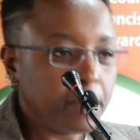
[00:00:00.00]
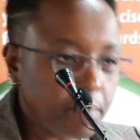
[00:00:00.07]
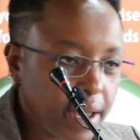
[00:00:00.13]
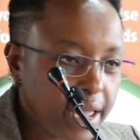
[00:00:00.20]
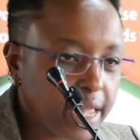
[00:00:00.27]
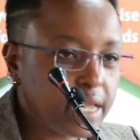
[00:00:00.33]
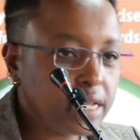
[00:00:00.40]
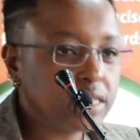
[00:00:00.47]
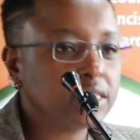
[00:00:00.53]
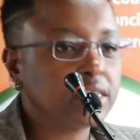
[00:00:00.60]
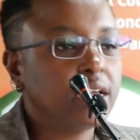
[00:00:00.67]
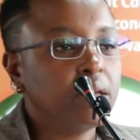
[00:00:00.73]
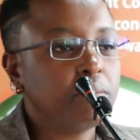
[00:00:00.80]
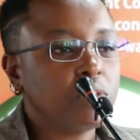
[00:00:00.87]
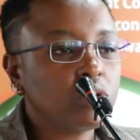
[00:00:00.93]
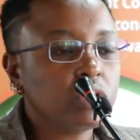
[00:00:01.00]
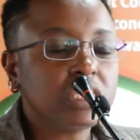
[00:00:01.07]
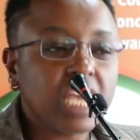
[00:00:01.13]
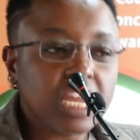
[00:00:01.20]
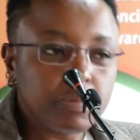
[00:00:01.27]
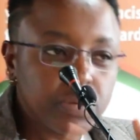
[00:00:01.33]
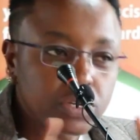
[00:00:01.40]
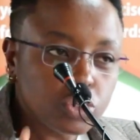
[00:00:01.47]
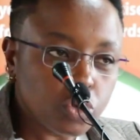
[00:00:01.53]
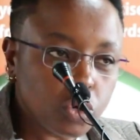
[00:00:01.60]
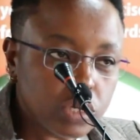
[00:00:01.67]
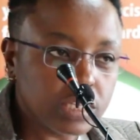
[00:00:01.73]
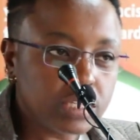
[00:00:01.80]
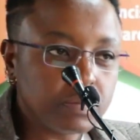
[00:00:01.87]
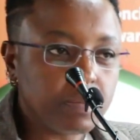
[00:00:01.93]
buy it because he had been
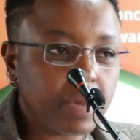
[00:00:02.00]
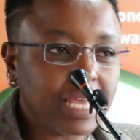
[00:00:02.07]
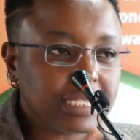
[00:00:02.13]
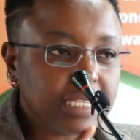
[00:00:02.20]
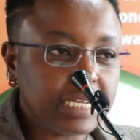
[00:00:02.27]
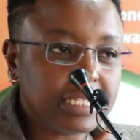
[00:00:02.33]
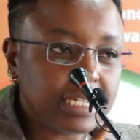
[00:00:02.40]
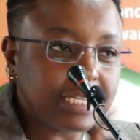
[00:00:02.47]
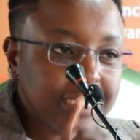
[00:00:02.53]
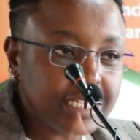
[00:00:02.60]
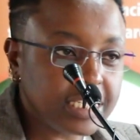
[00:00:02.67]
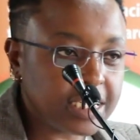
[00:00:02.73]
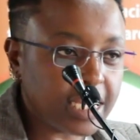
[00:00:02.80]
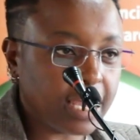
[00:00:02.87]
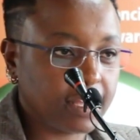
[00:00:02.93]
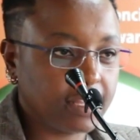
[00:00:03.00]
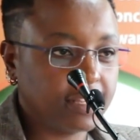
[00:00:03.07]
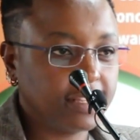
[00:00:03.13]
told by a certain teacher